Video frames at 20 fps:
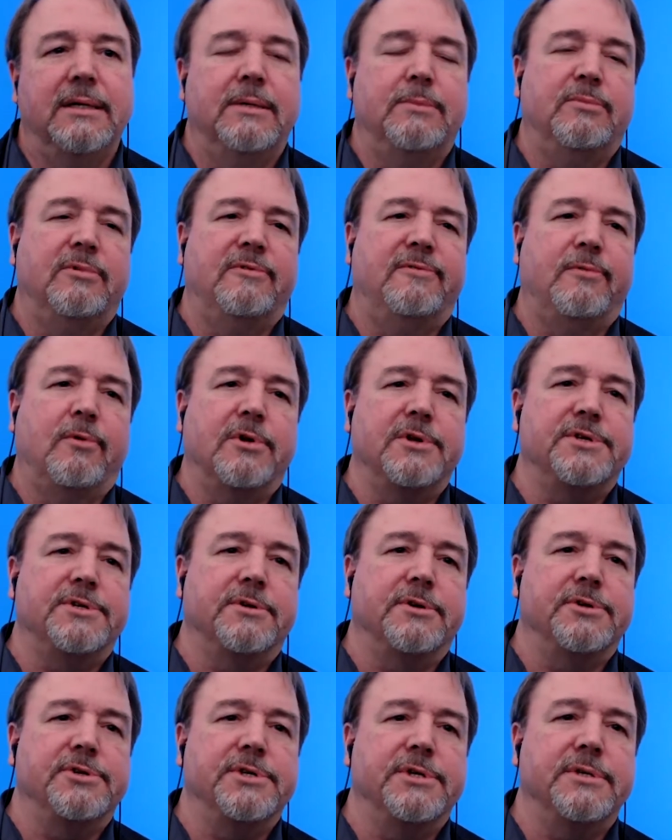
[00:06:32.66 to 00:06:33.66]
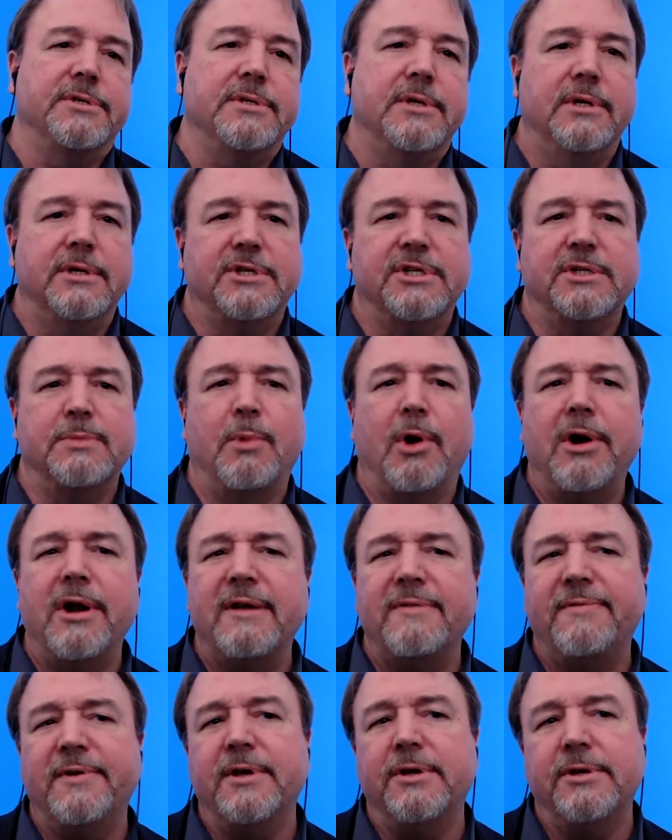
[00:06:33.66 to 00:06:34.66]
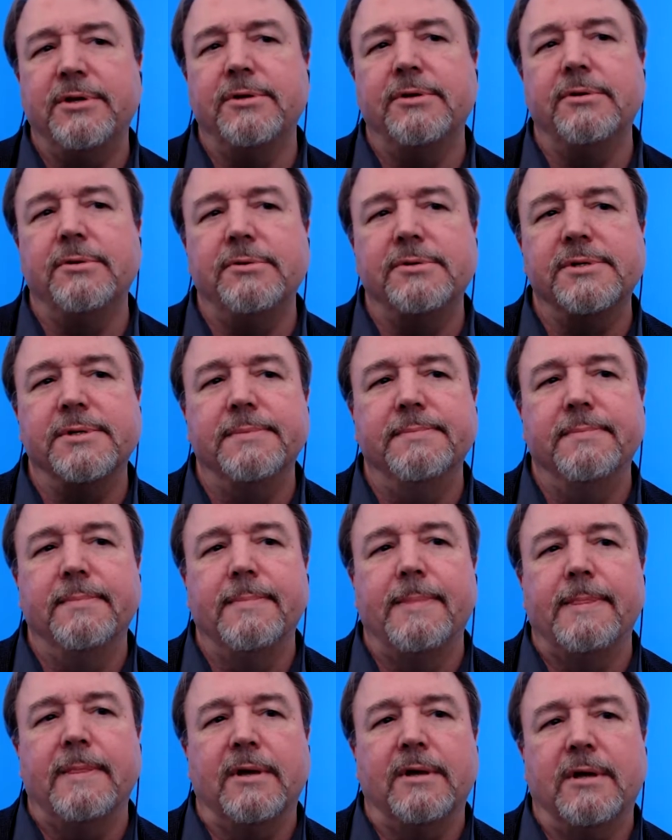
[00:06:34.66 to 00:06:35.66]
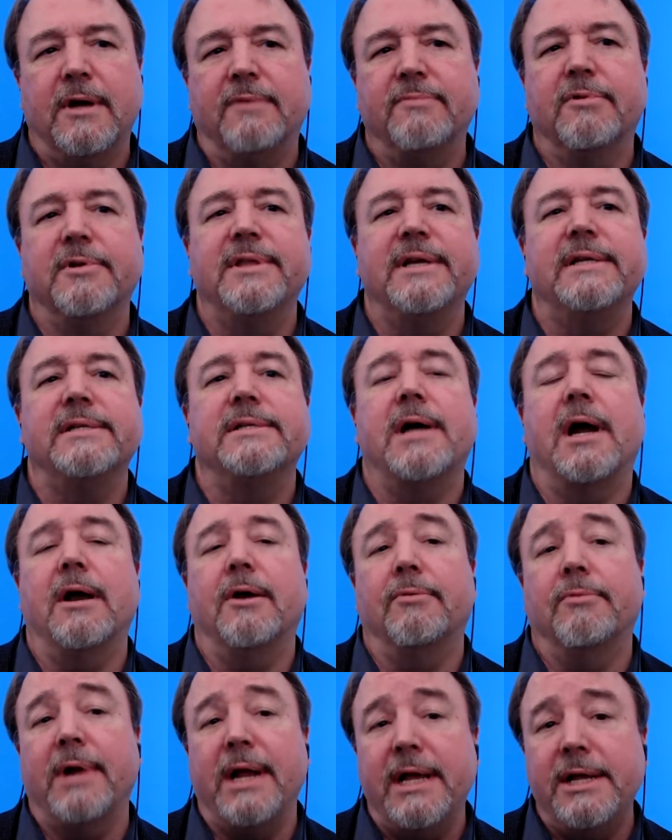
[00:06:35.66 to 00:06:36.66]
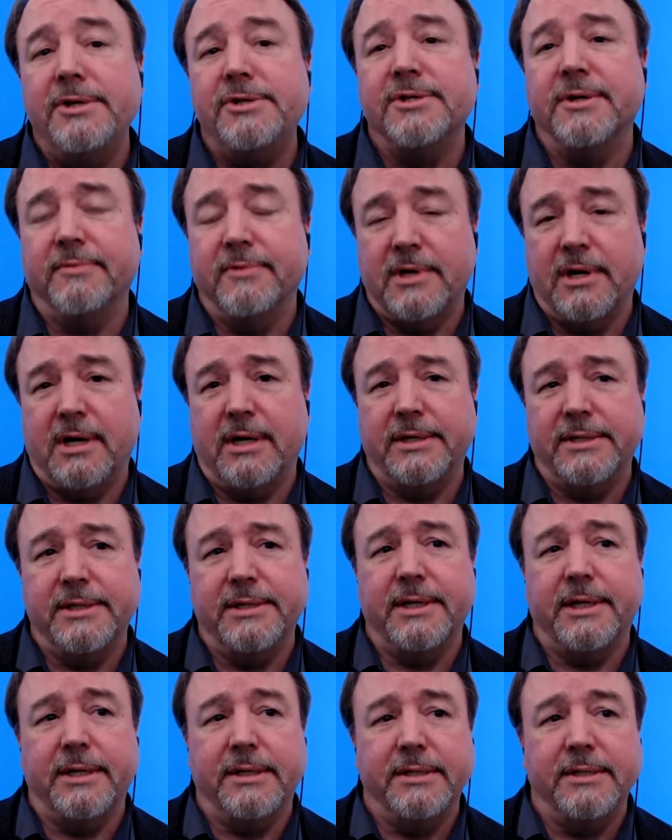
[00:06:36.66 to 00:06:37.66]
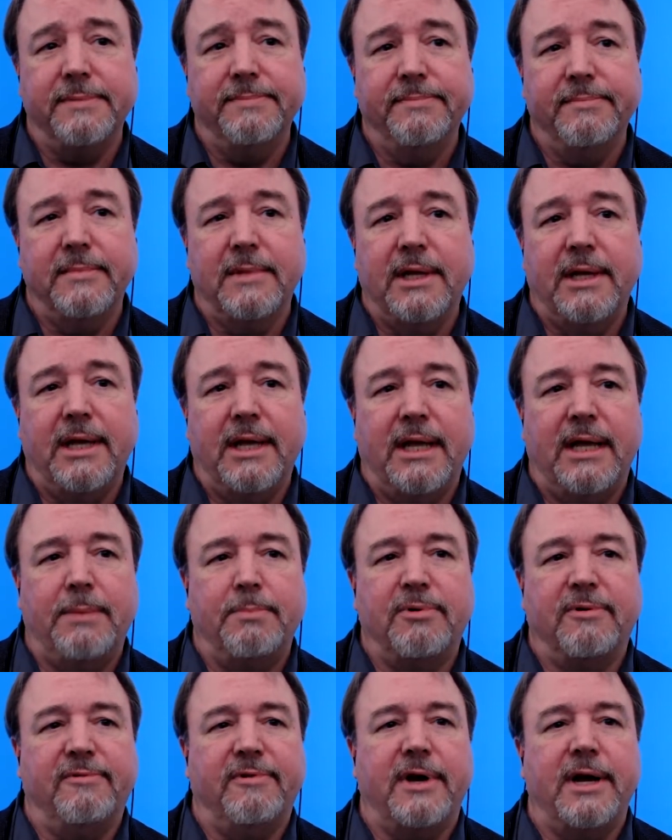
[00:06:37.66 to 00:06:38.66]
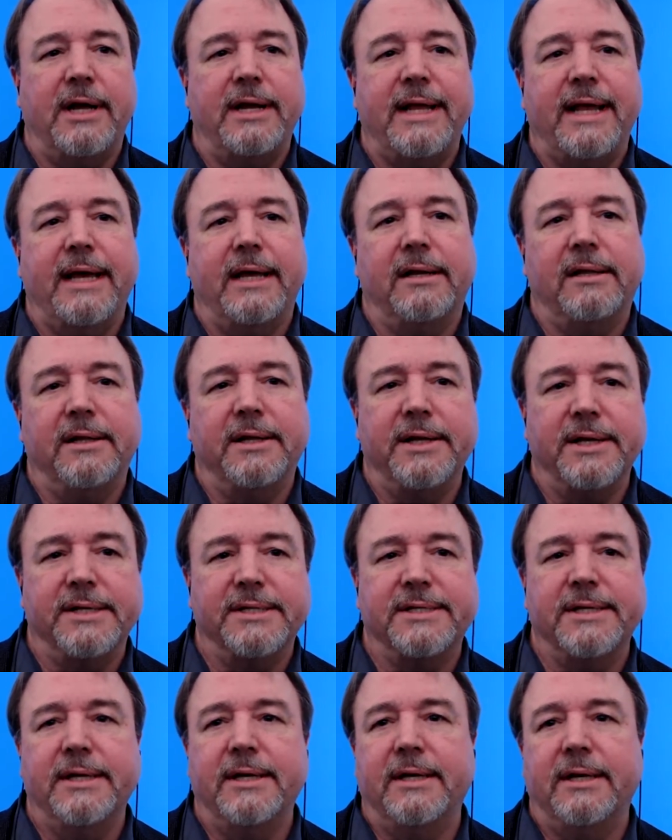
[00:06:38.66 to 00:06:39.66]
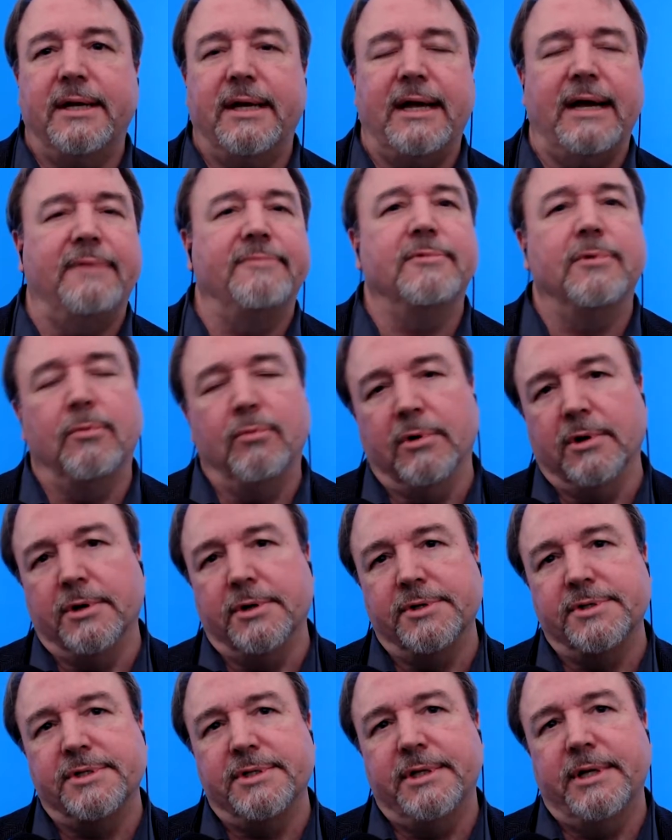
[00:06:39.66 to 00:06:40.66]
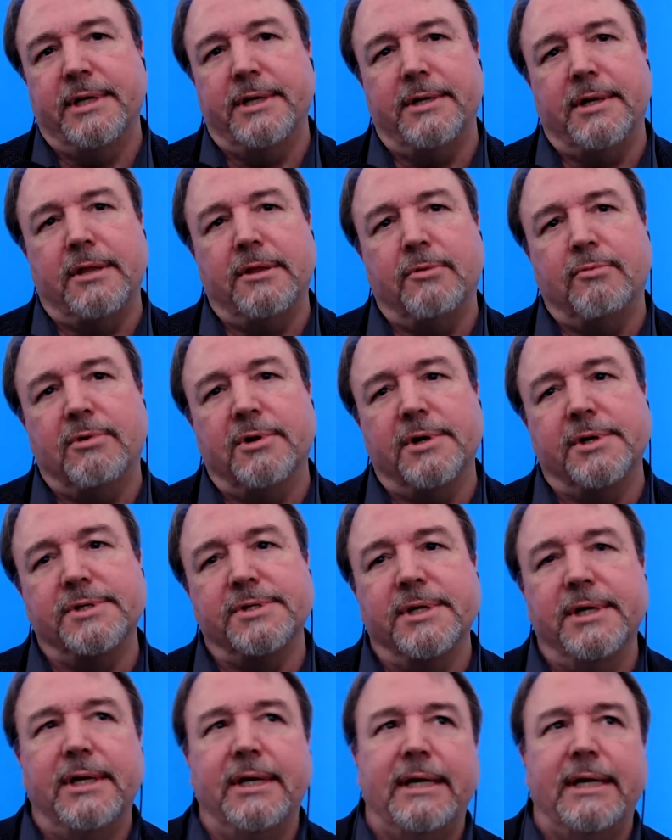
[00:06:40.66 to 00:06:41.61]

before searches, smart FAQs cover the entire range of content and provide analytics afterwards. In other words,